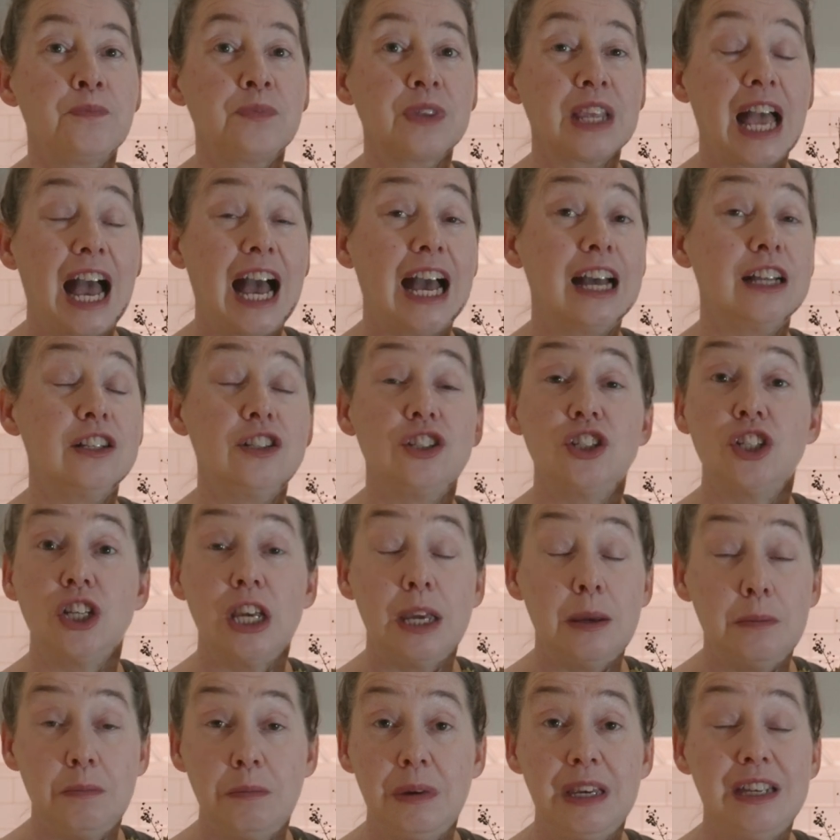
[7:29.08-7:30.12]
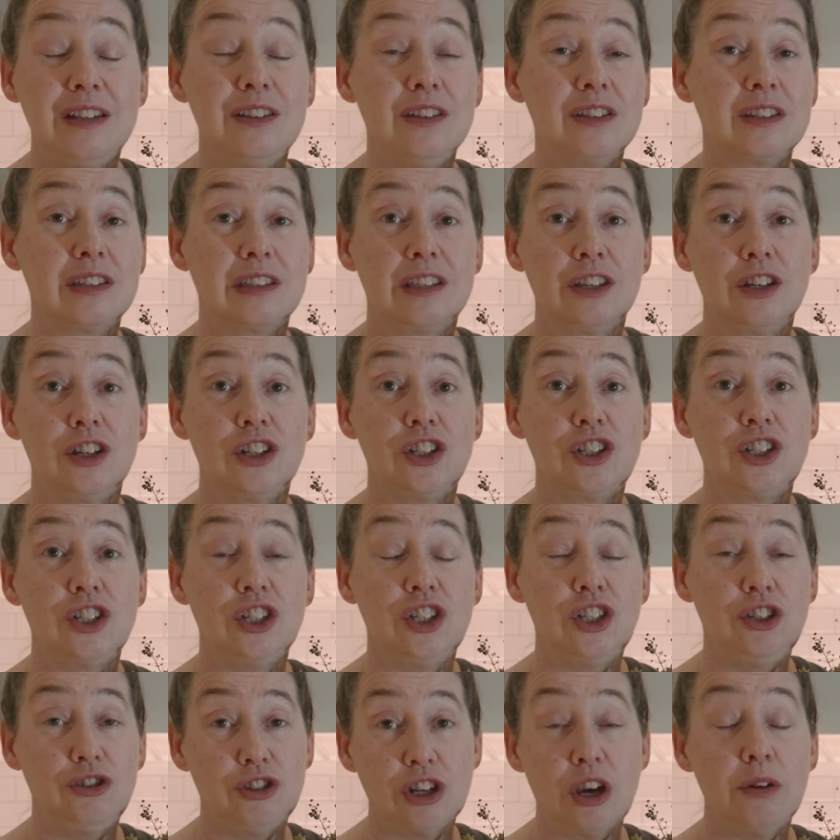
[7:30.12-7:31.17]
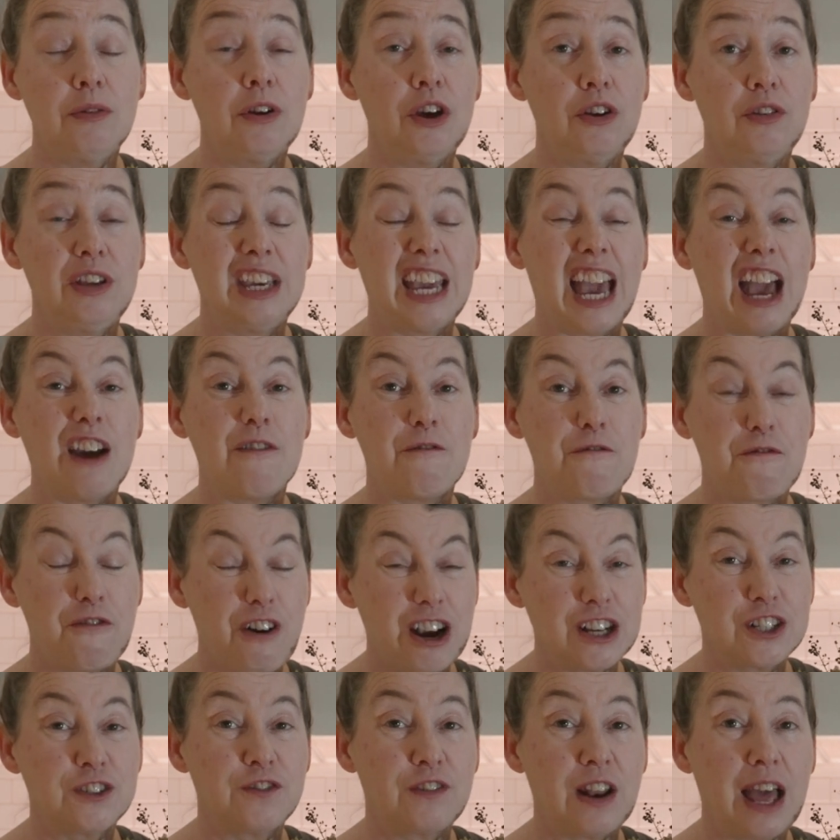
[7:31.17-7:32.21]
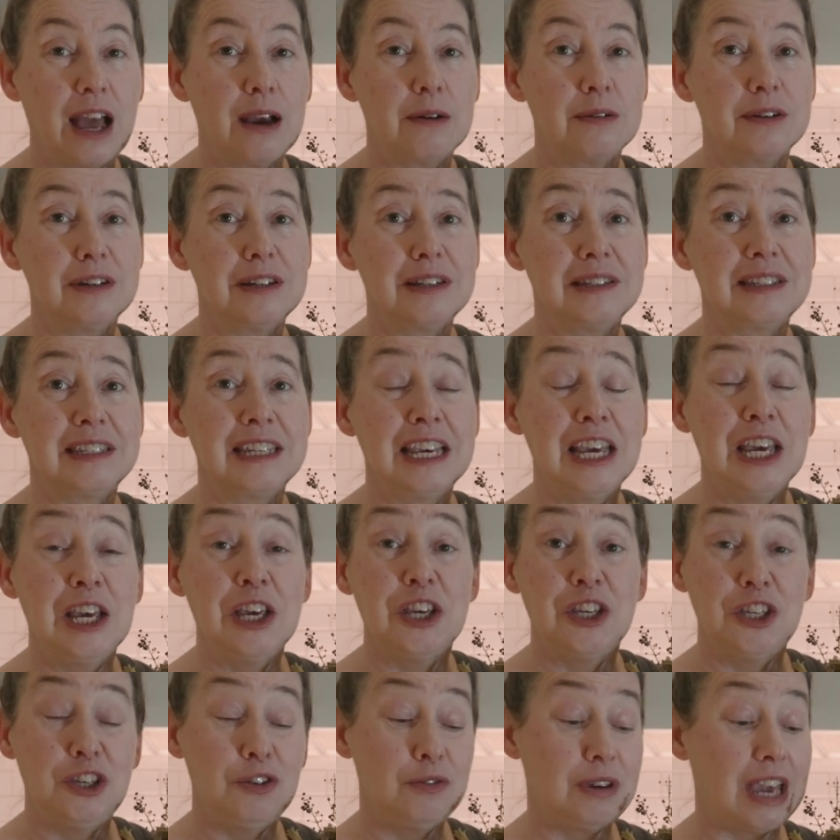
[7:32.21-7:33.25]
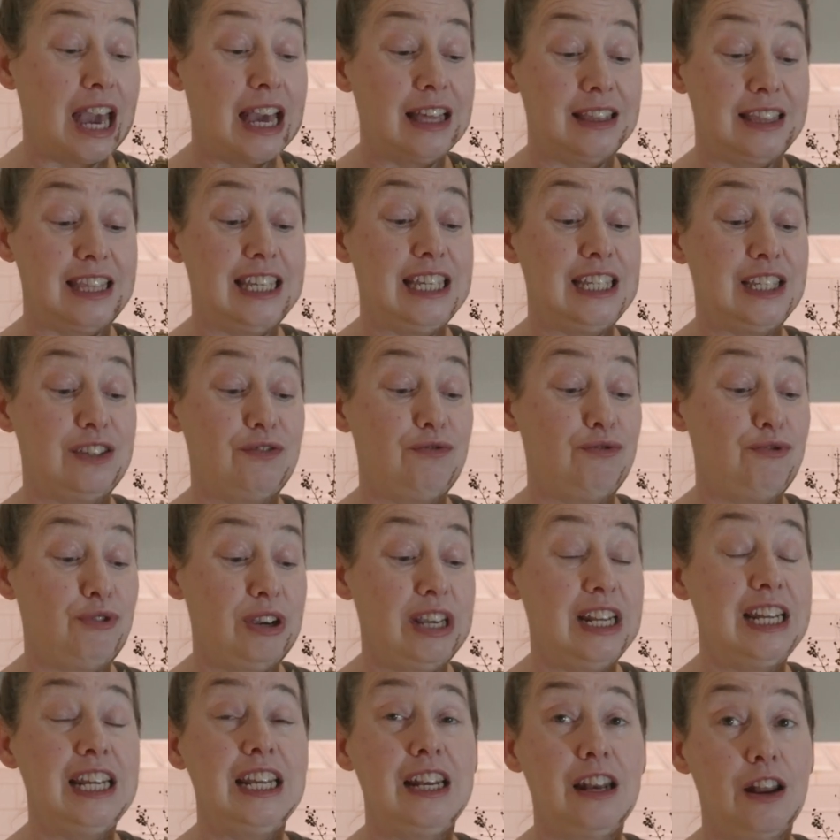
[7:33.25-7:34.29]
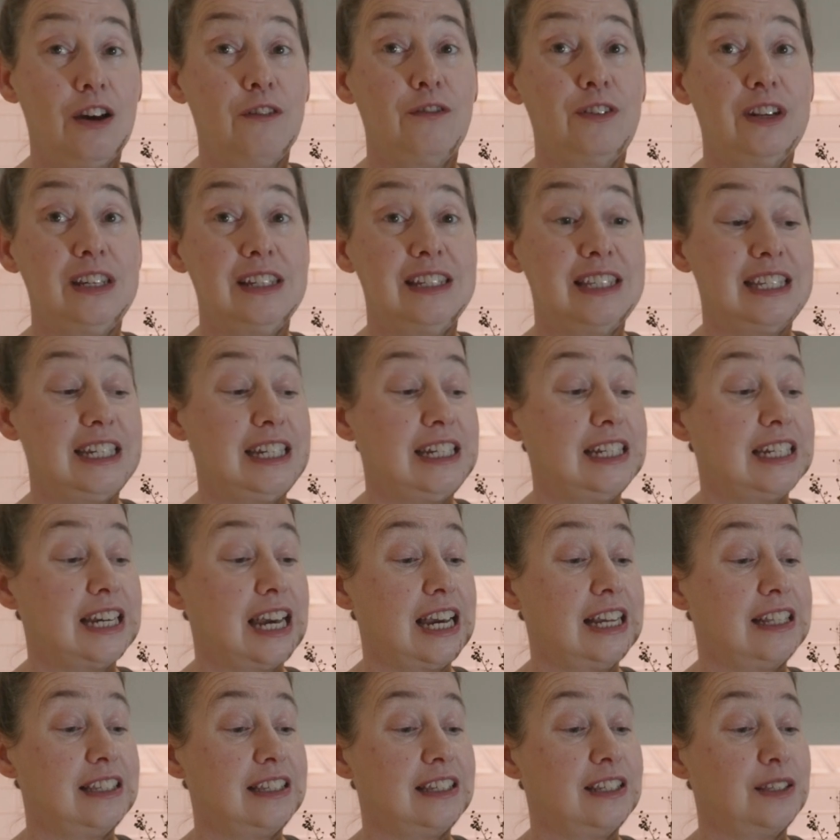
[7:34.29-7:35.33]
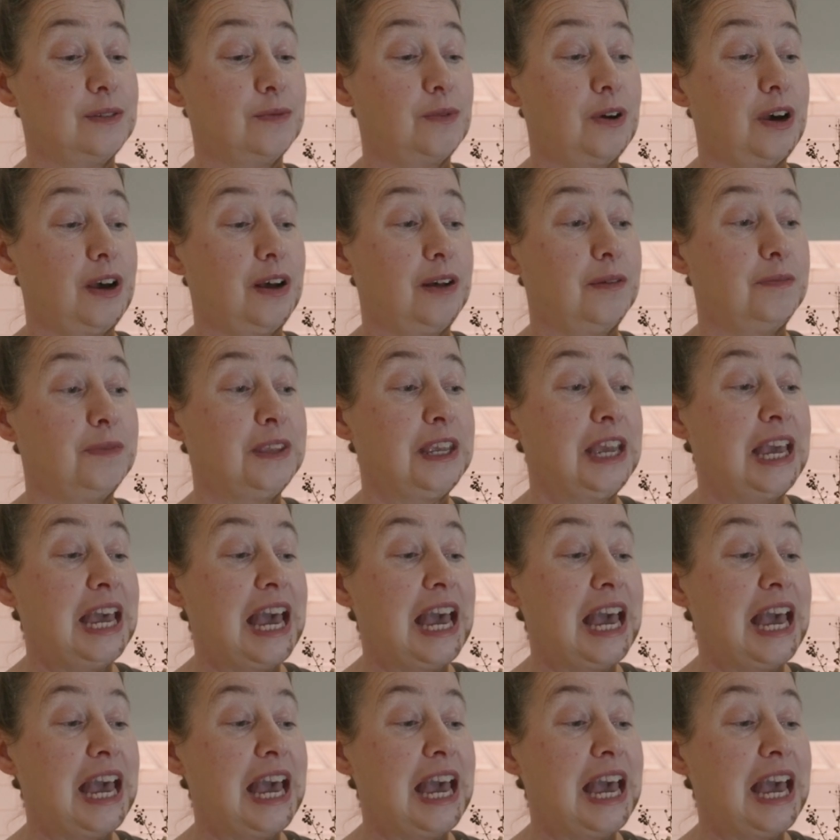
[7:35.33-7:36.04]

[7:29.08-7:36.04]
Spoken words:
and it means that you don't only get fresh flowers, you get these really lovely seed heads as well.